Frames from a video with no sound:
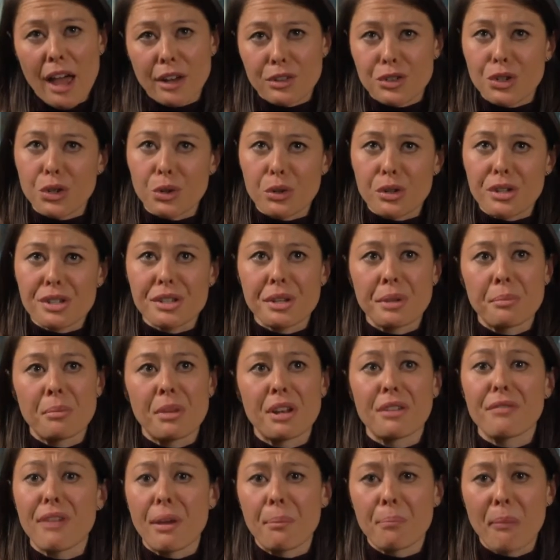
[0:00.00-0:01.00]
and tourism
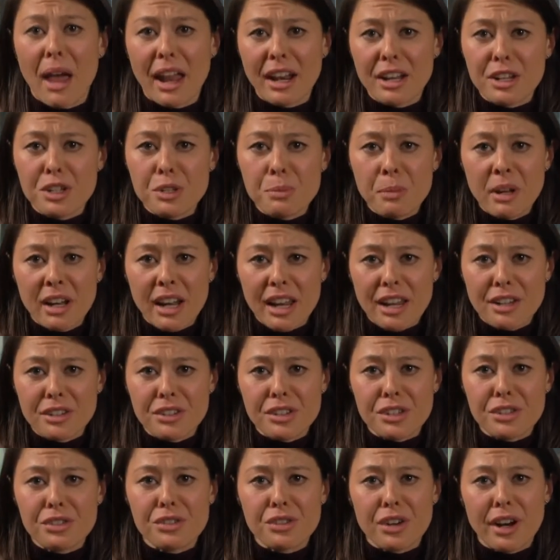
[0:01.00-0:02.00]
and event management
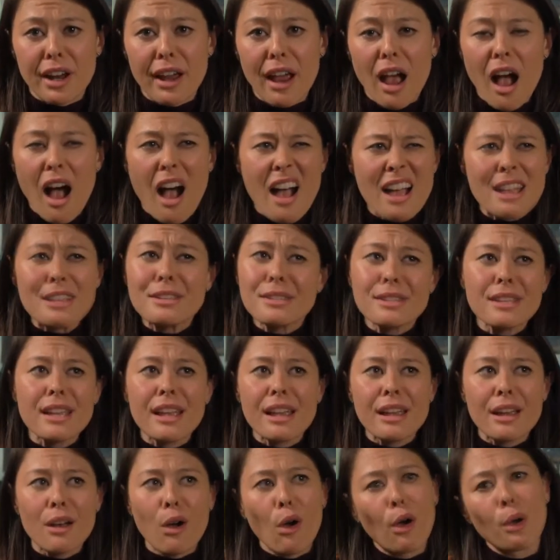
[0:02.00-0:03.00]
industry, I
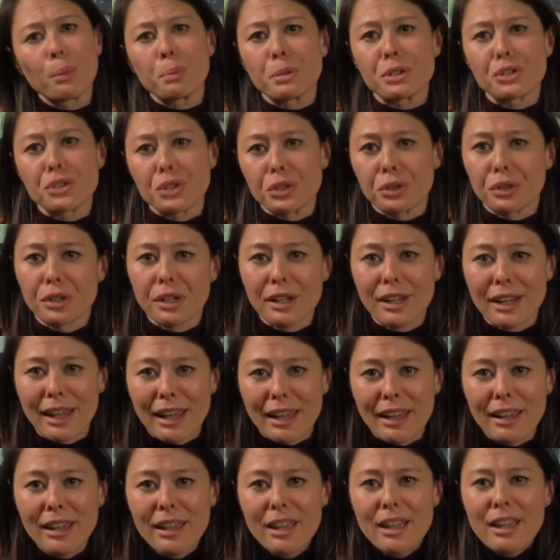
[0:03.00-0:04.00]
see
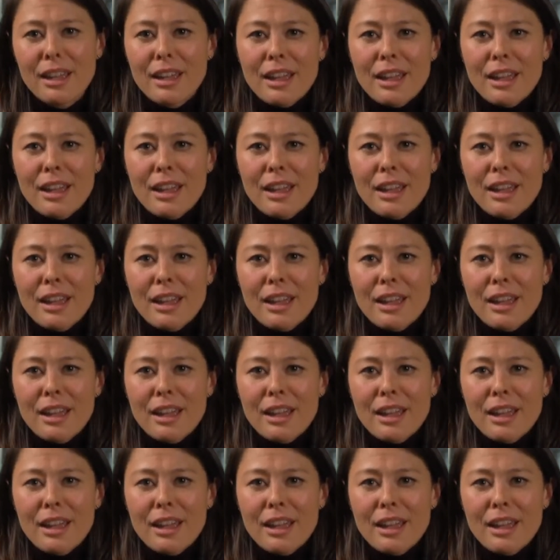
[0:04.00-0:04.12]
opportunity.